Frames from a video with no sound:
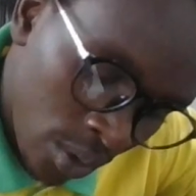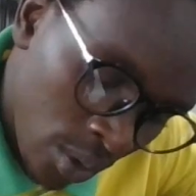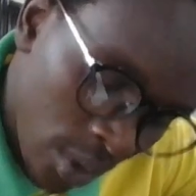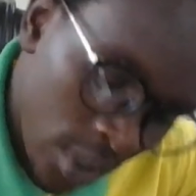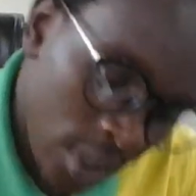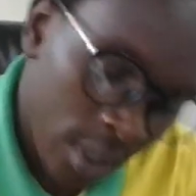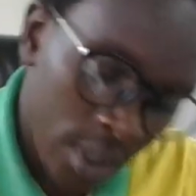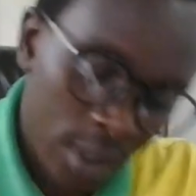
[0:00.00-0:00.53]

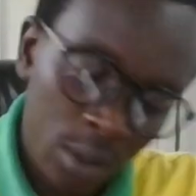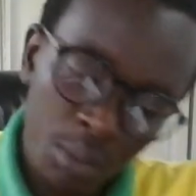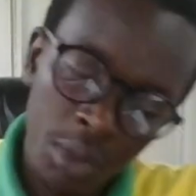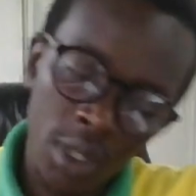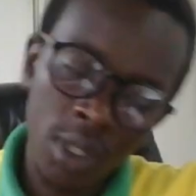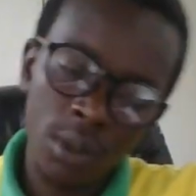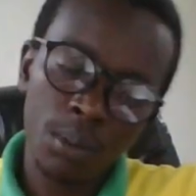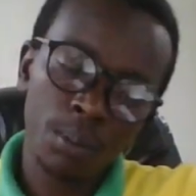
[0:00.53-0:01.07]
should
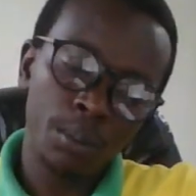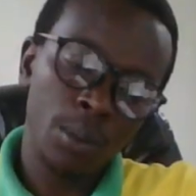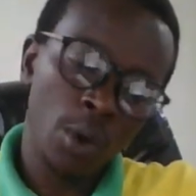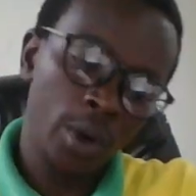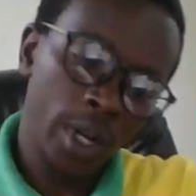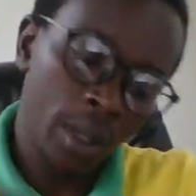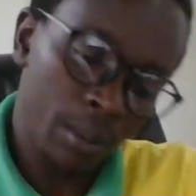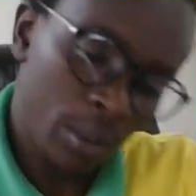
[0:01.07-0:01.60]
repeat
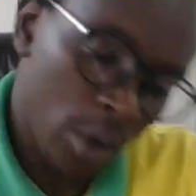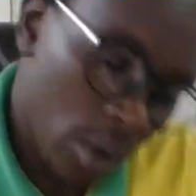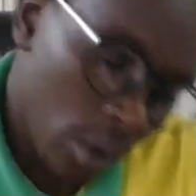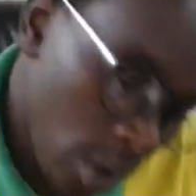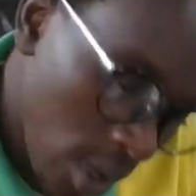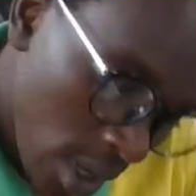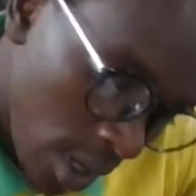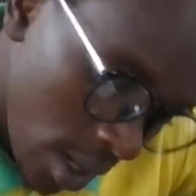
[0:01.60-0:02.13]
more and more
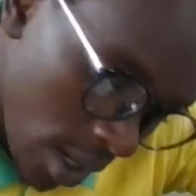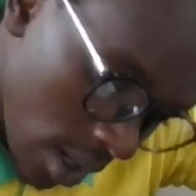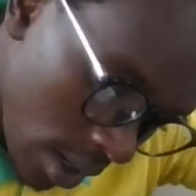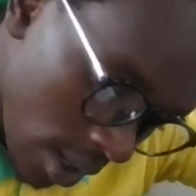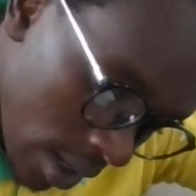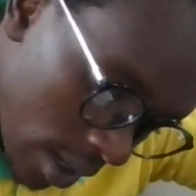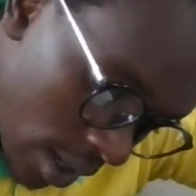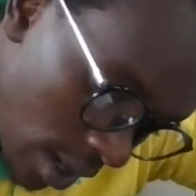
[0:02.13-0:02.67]

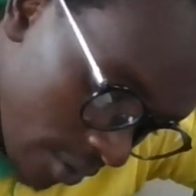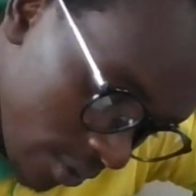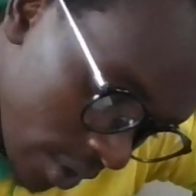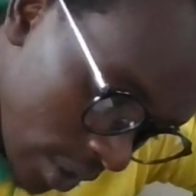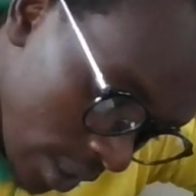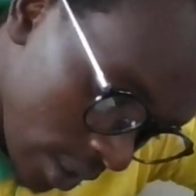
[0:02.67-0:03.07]
curved